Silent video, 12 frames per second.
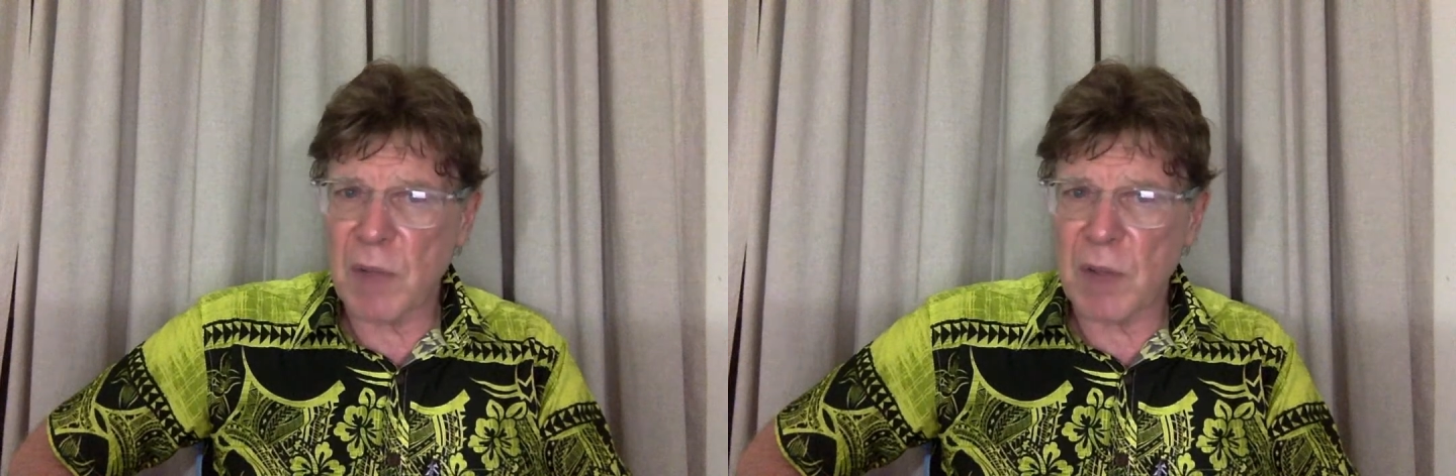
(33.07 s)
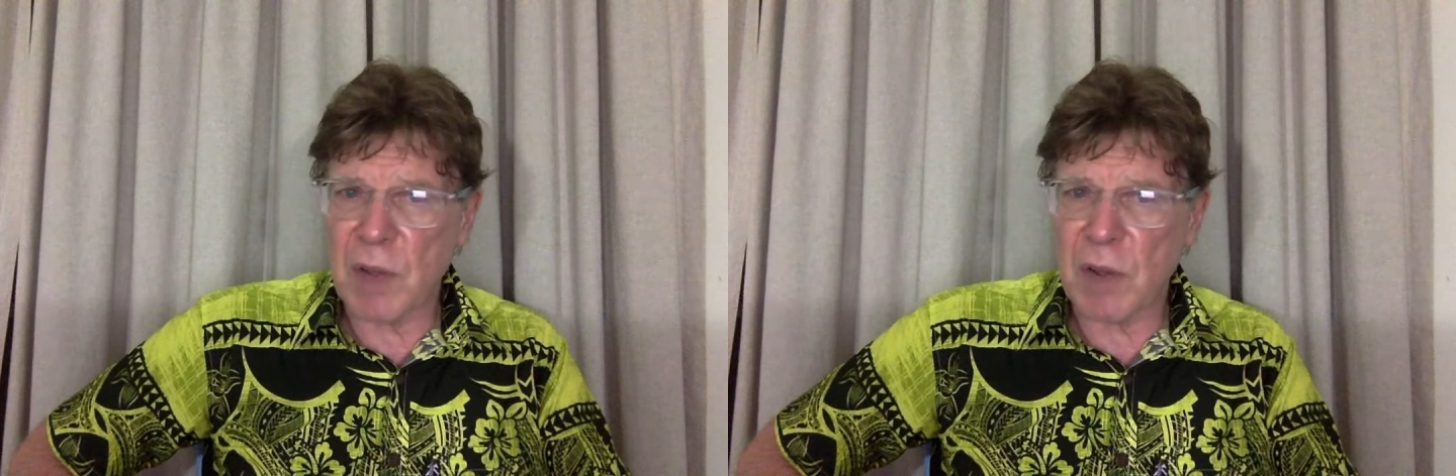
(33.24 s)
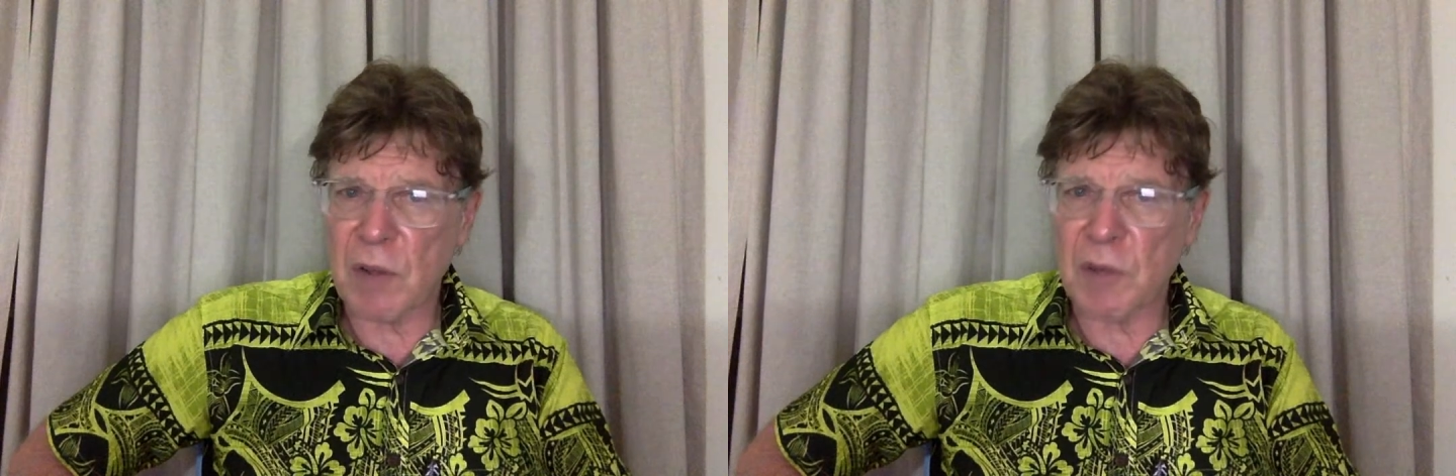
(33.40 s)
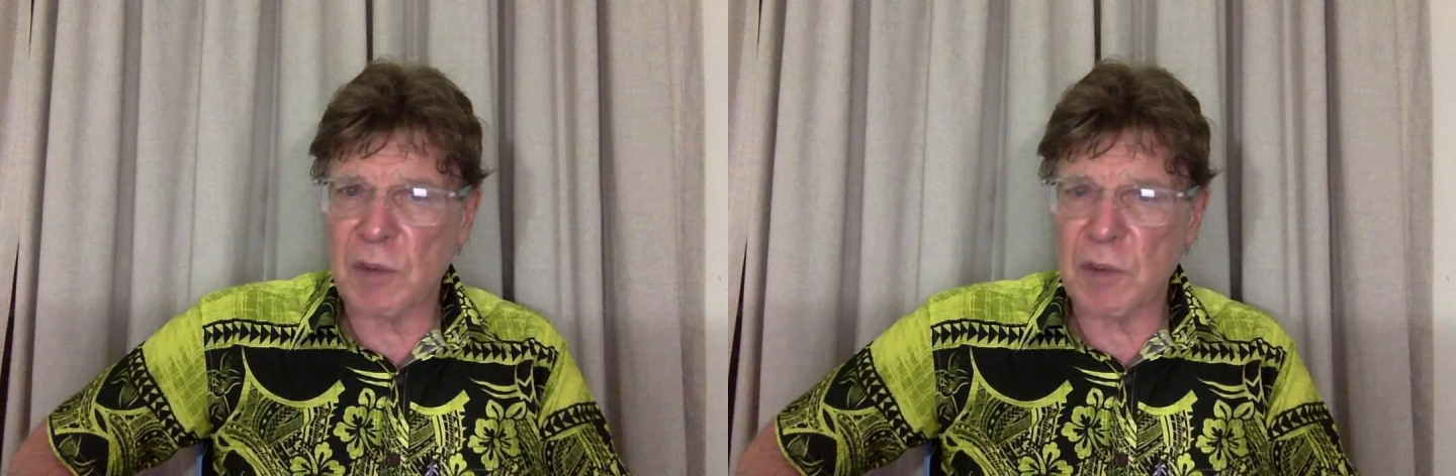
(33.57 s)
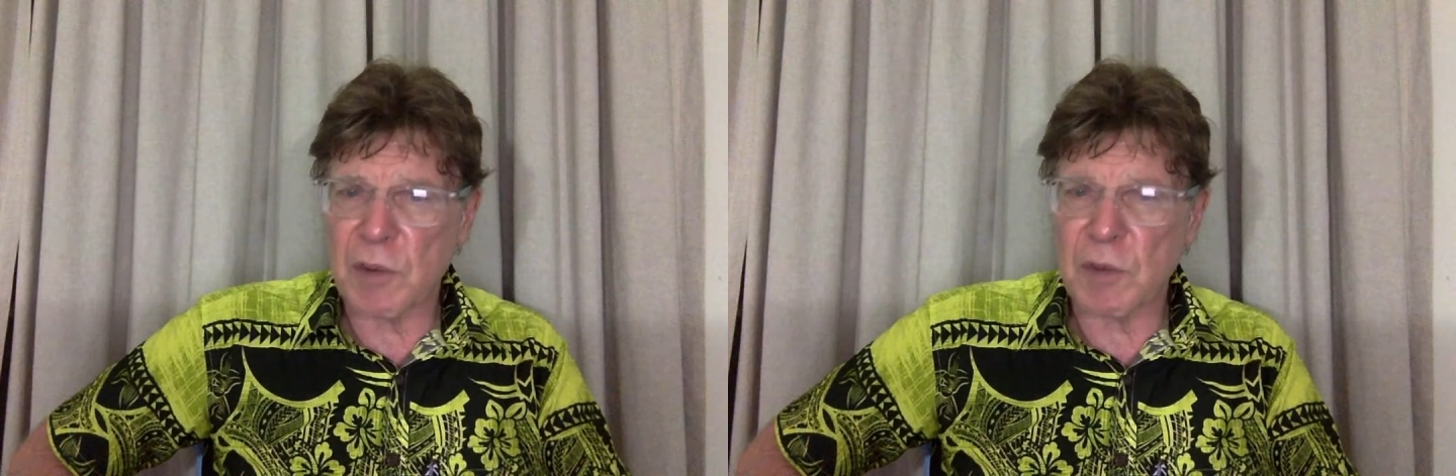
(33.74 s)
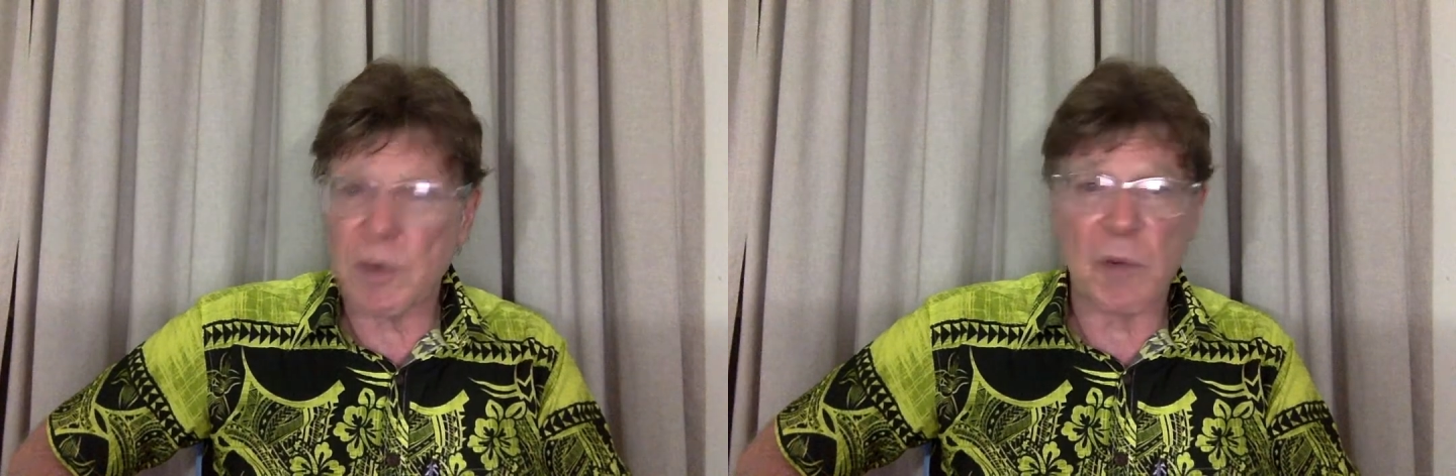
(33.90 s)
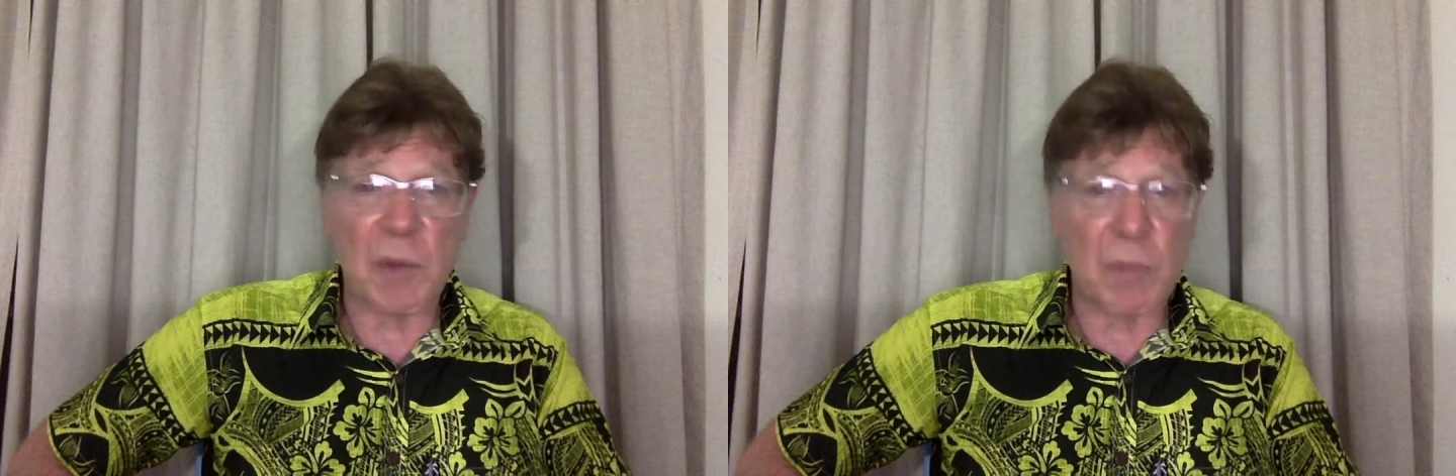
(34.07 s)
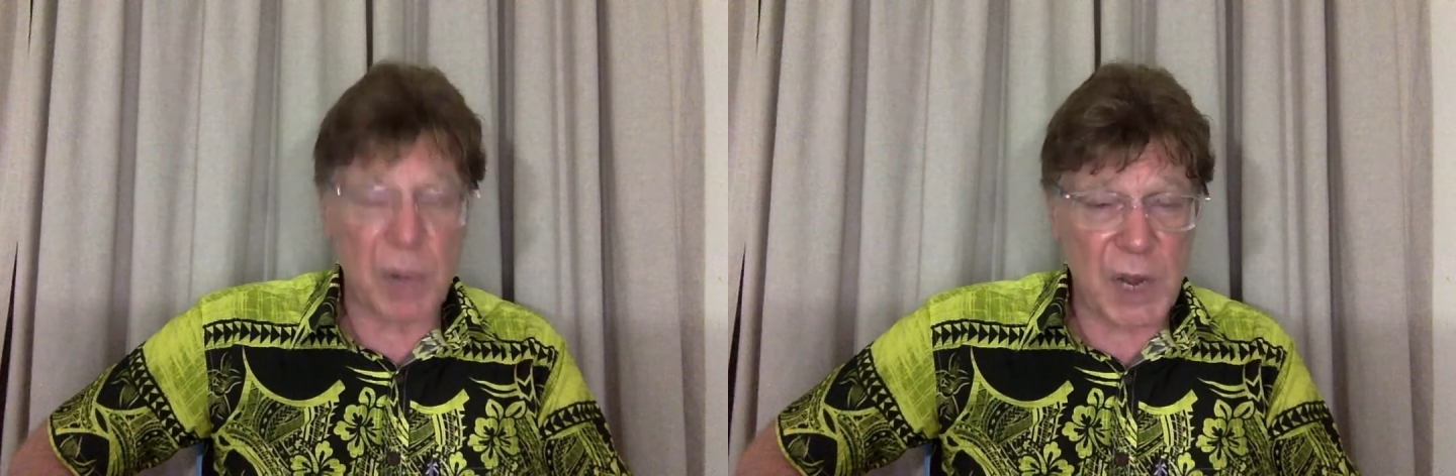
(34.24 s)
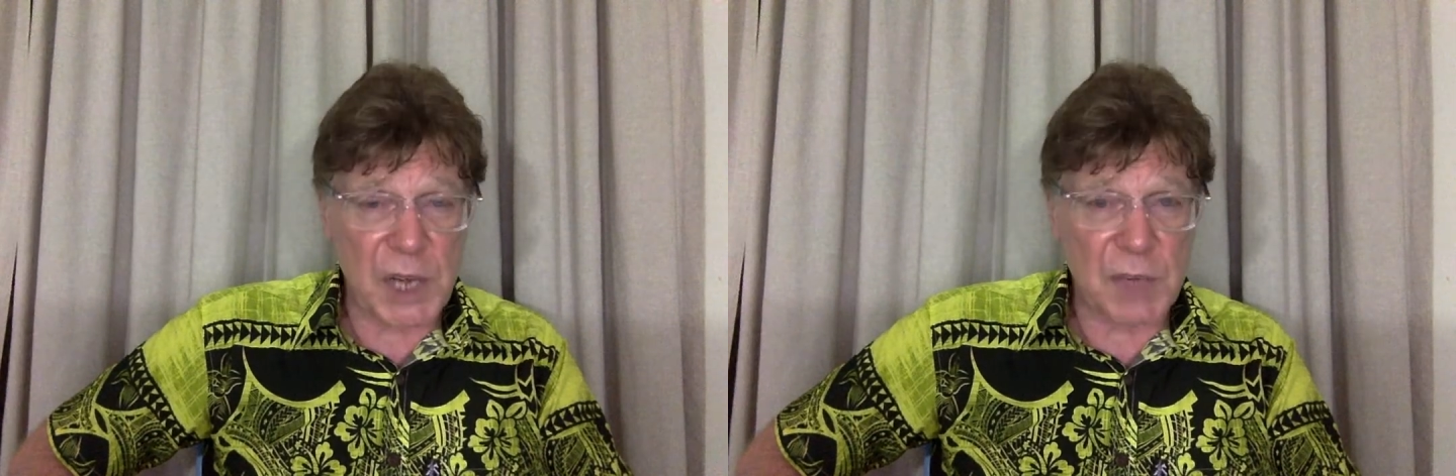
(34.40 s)
by God to choose a
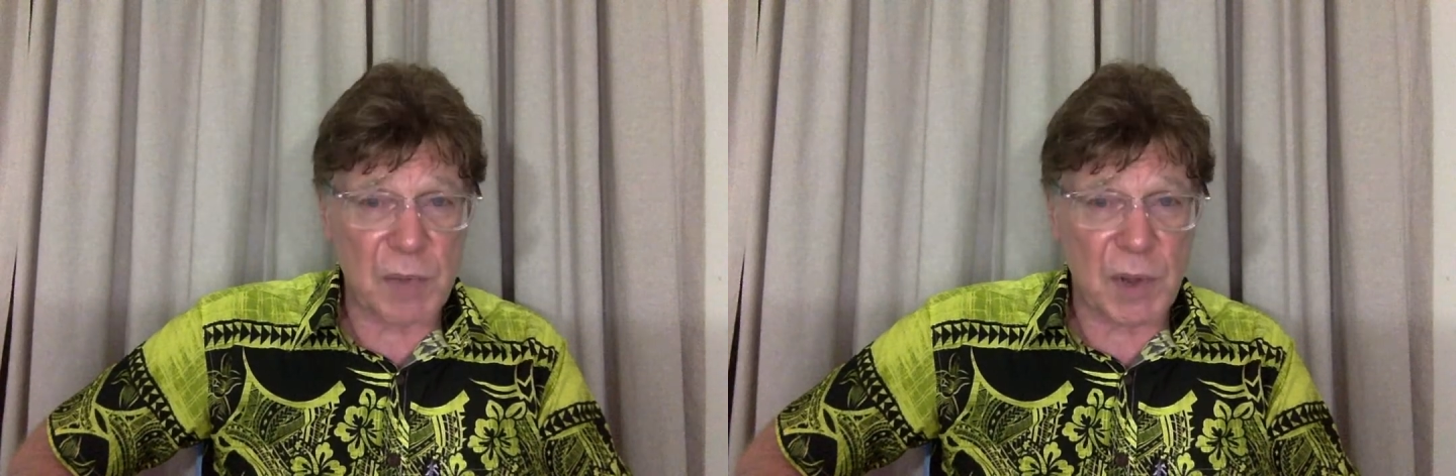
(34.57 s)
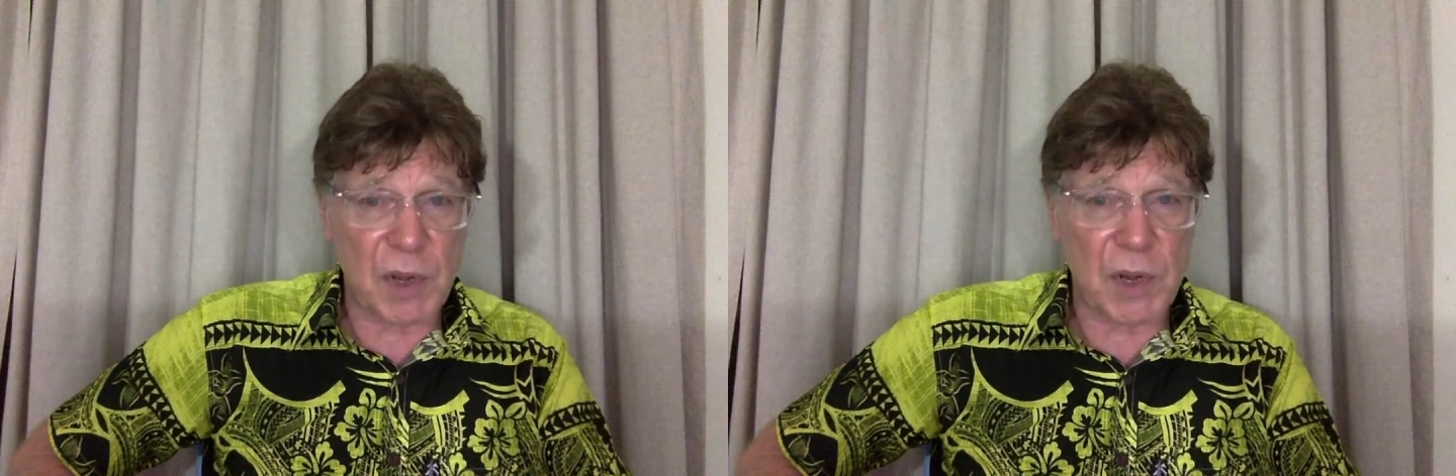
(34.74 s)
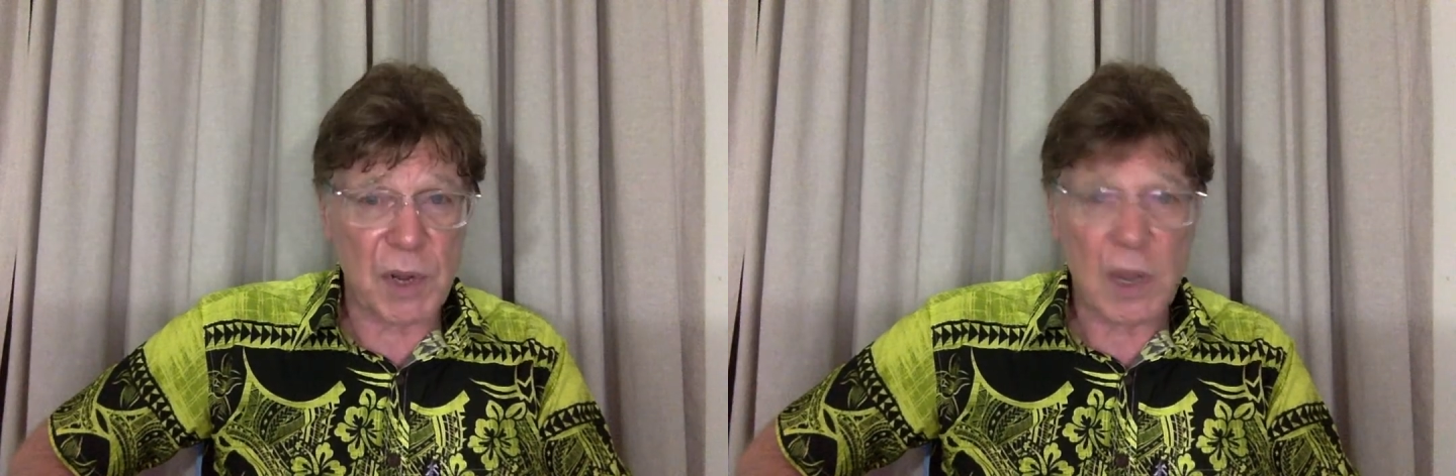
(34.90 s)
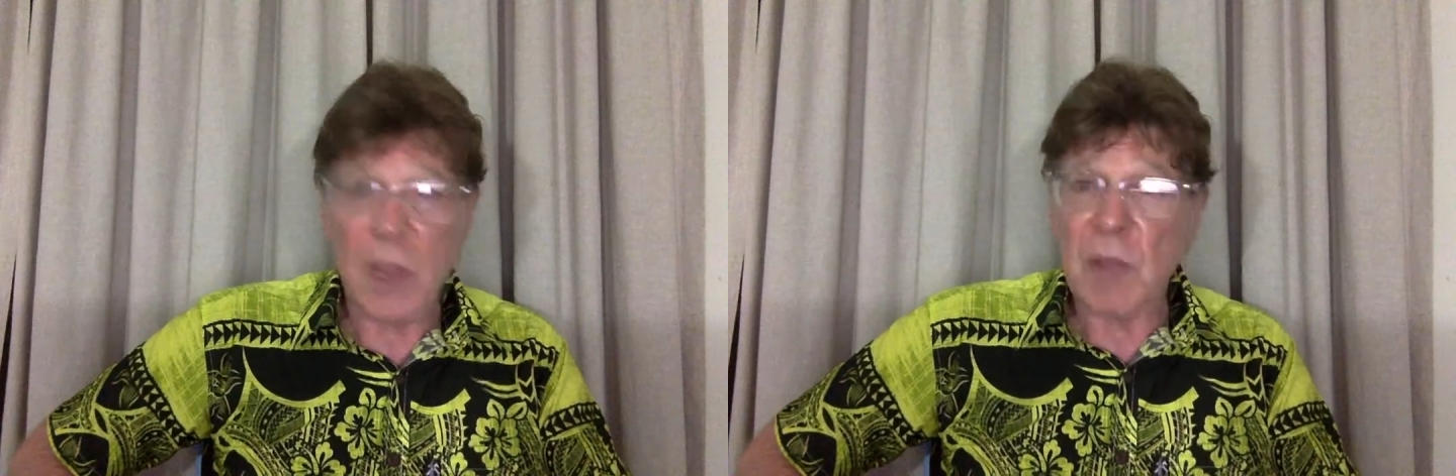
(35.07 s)
replacement